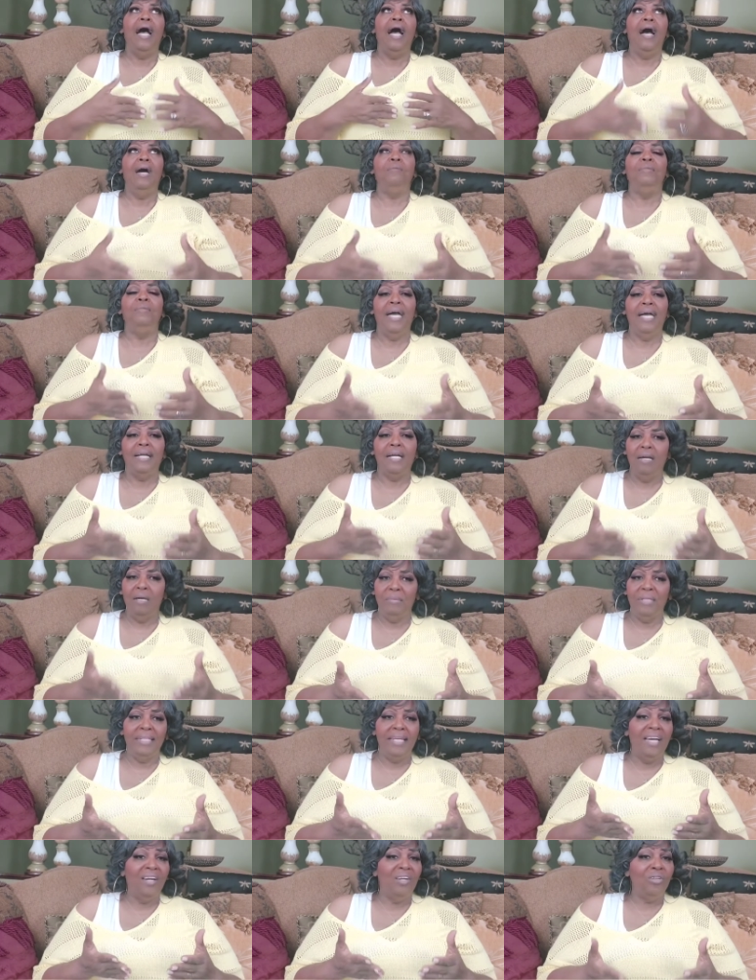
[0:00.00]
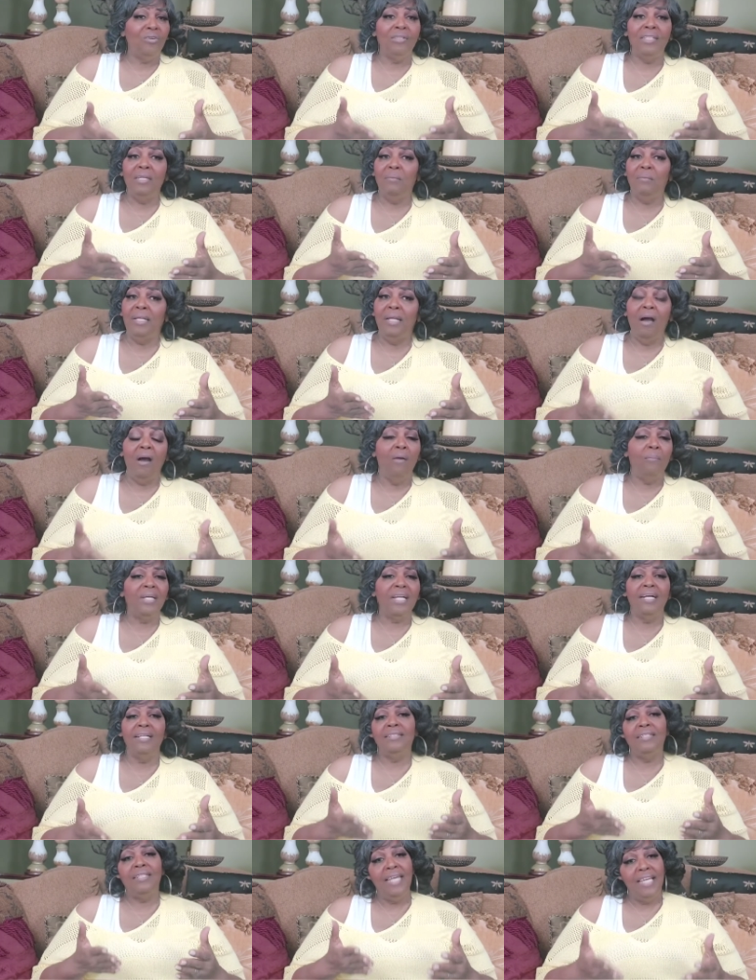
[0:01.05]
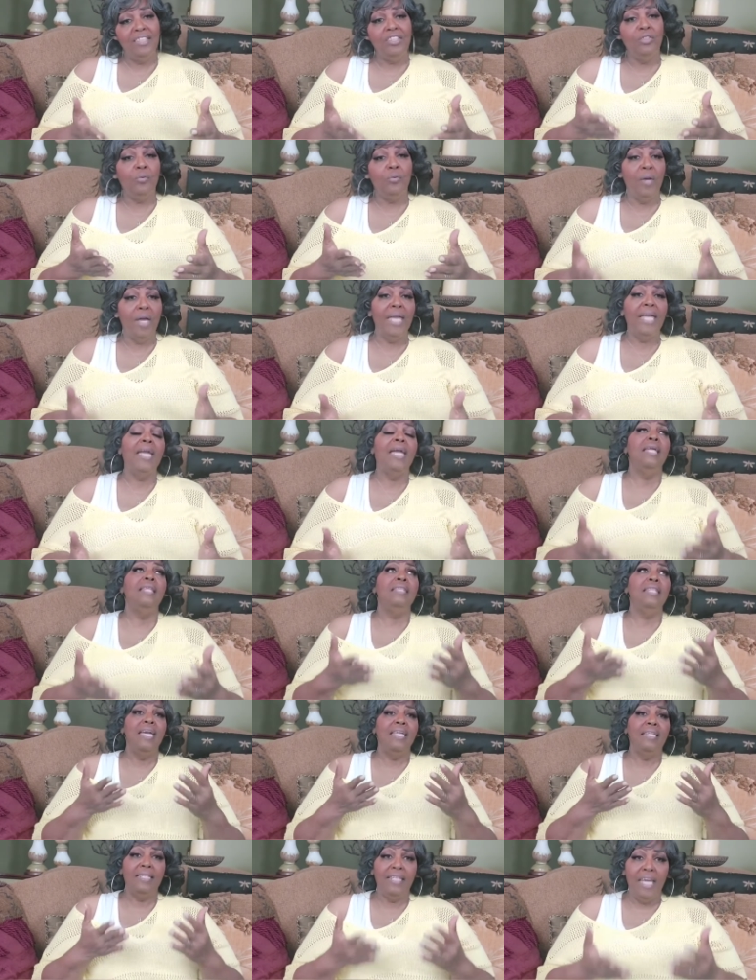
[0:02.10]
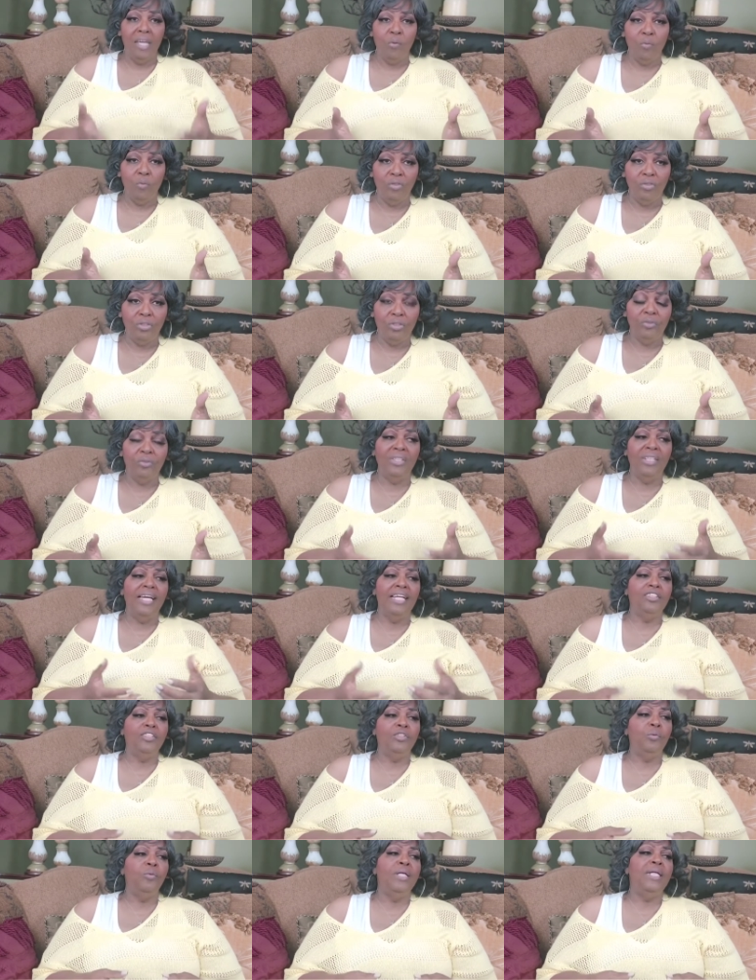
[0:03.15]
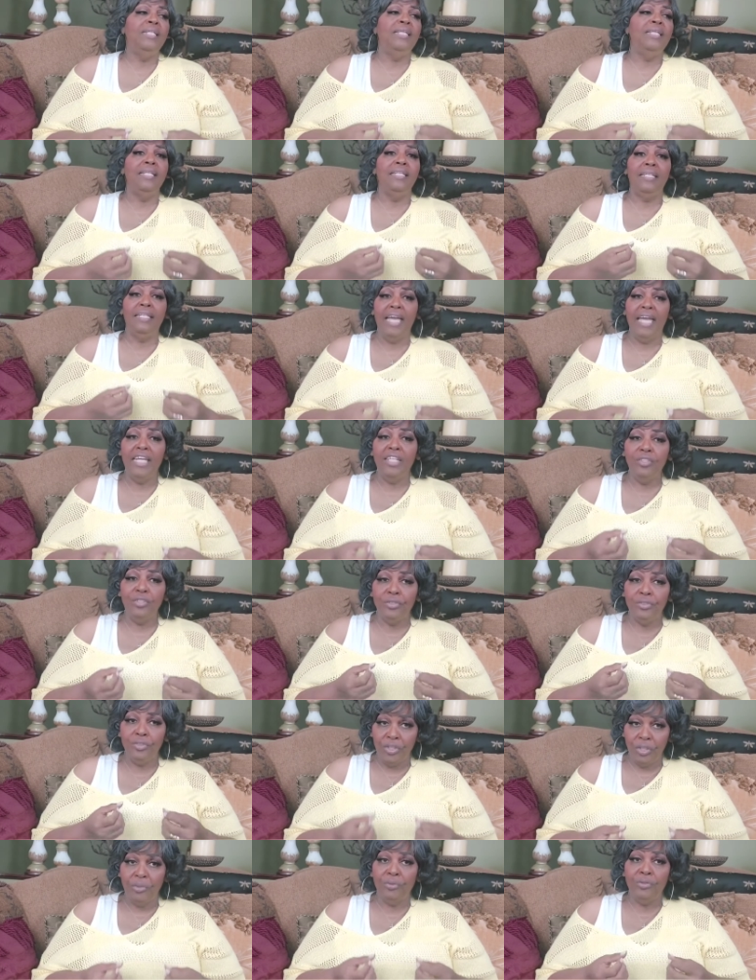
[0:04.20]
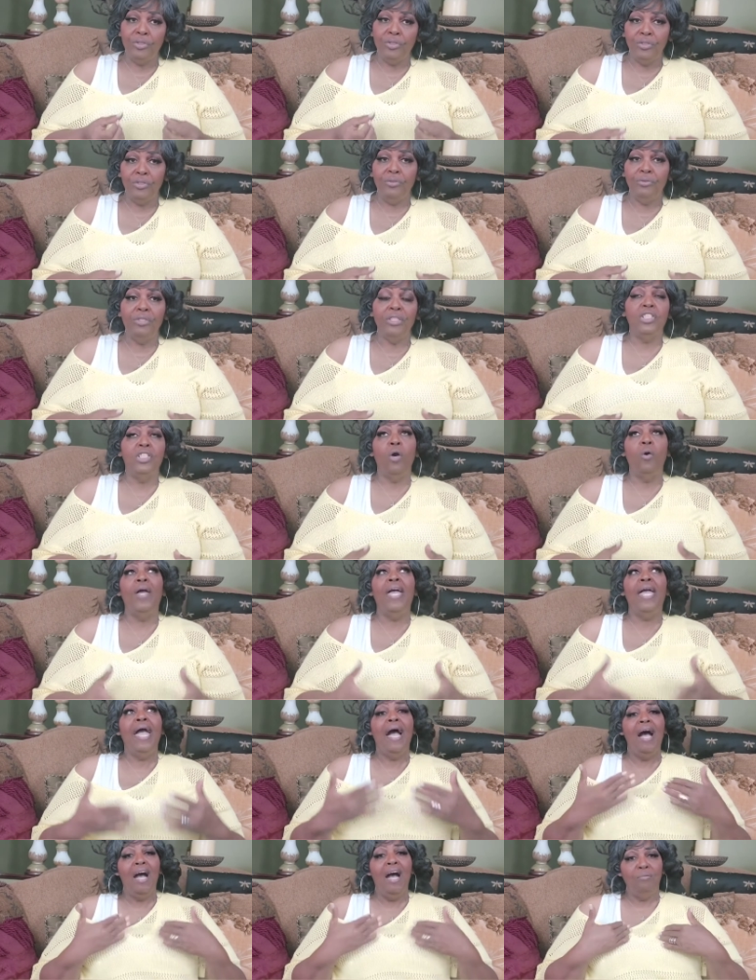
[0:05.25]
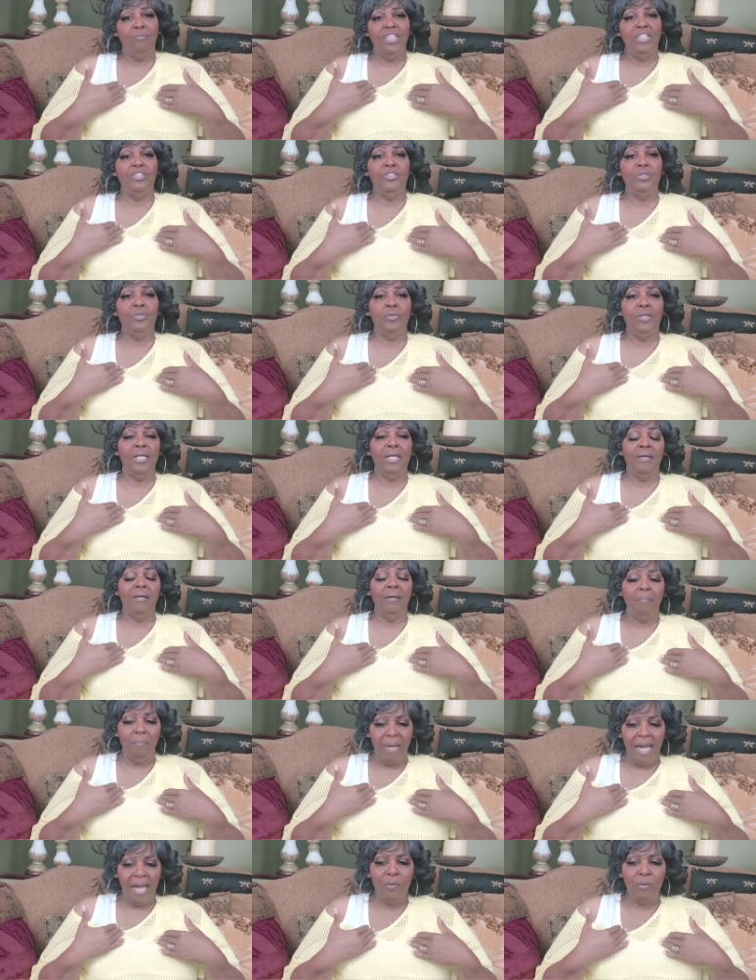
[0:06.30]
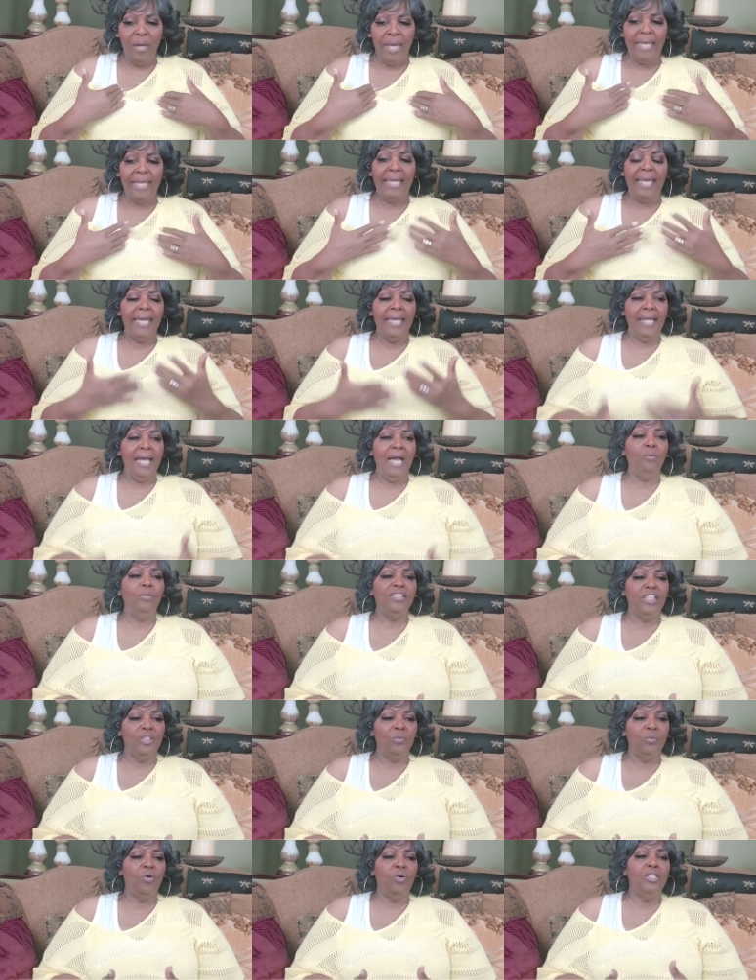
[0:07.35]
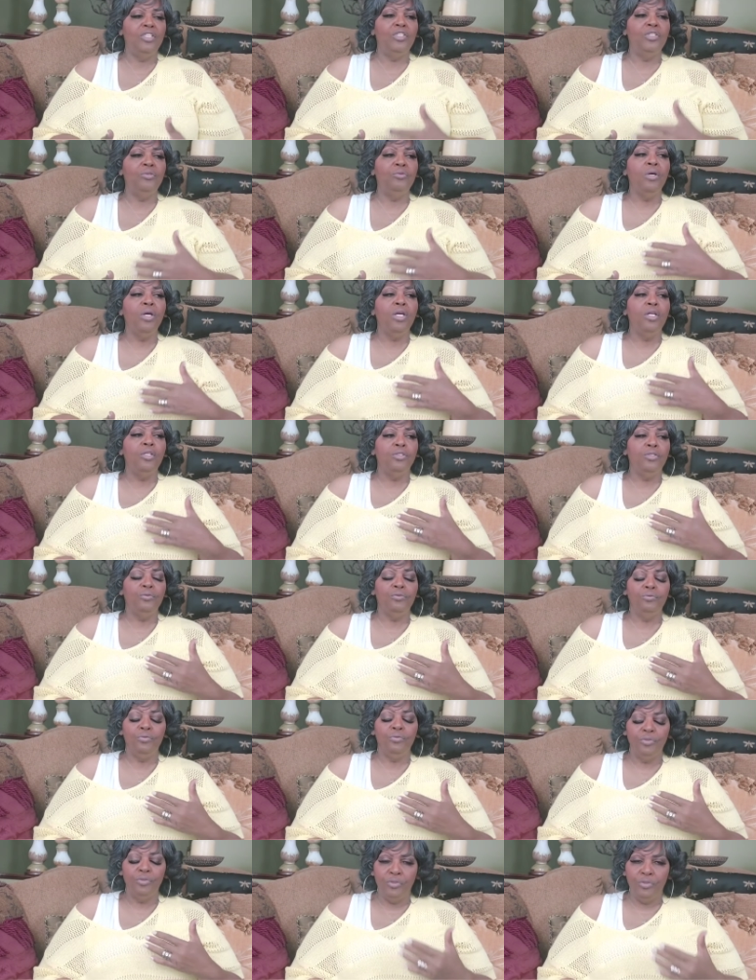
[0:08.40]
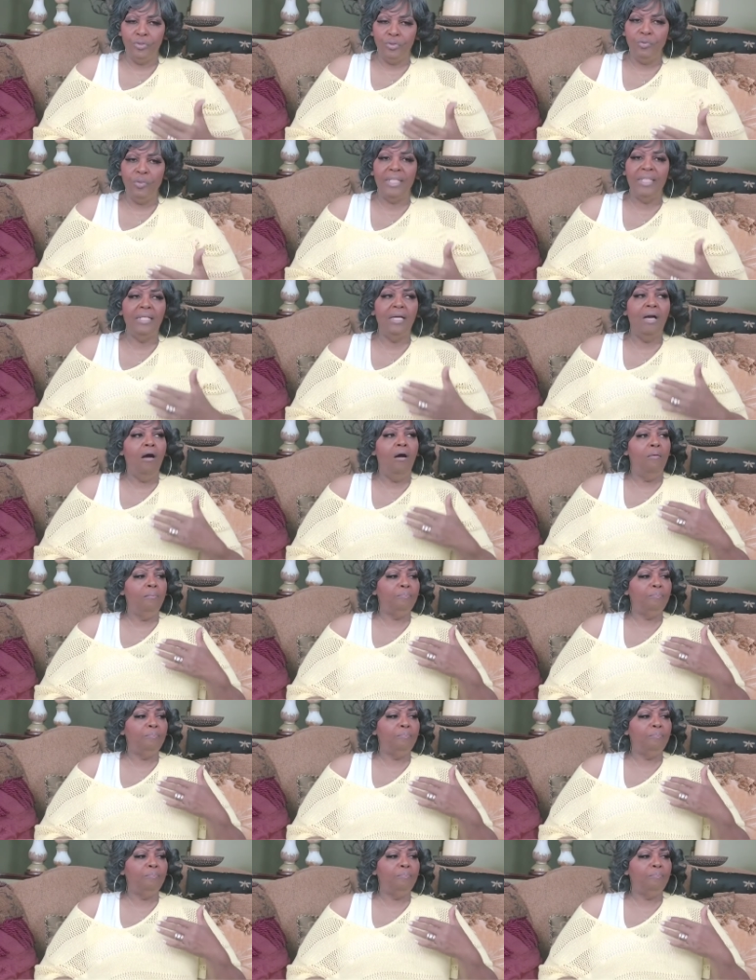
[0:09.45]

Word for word: I'm not coming down on them at all, because that's the way that they want to do it. That's the way that they chose to do it. So I'm just doing it my way, and I just wanted to do it